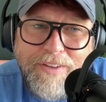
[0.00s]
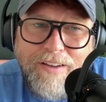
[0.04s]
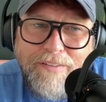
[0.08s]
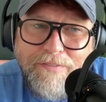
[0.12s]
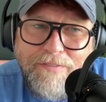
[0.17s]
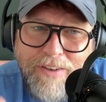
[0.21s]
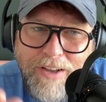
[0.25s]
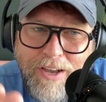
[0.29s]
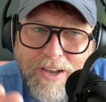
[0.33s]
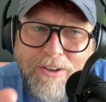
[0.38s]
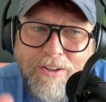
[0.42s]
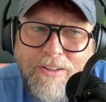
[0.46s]

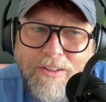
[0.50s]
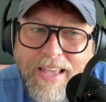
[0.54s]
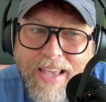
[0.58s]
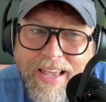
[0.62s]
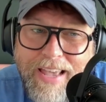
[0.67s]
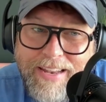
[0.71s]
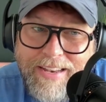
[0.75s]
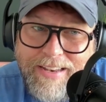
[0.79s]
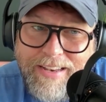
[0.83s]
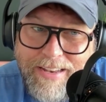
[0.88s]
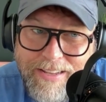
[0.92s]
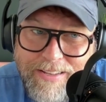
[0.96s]

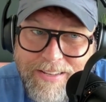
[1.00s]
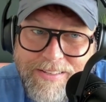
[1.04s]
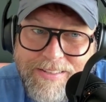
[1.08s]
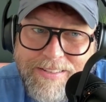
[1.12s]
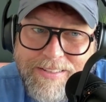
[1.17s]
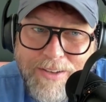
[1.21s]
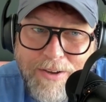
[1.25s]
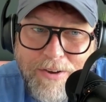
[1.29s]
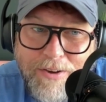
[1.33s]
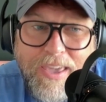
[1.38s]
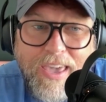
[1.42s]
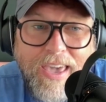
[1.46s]

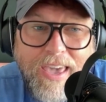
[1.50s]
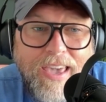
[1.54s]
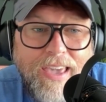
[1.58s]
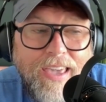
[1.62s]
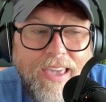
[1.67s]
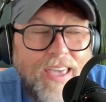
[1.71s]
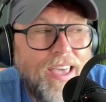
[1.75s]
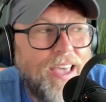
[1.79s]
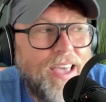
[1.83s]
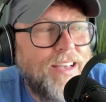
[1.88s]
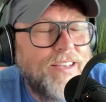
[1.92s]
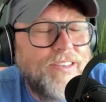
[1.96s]
knuckleheadedness. Okay.
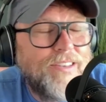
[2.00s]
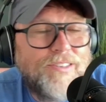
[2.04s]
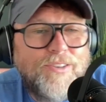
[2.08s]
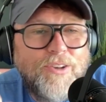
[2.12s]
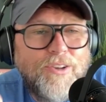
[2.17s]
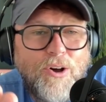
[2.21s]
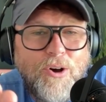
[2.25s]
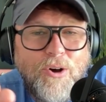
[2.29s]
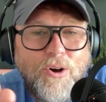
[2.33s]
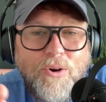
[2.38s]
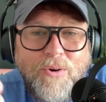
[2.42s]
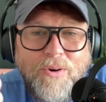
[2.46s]

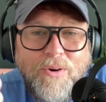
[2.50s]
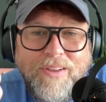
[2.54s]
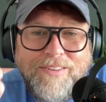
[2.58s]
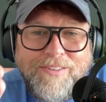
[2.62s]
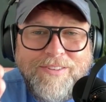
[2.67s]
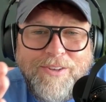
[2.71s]
So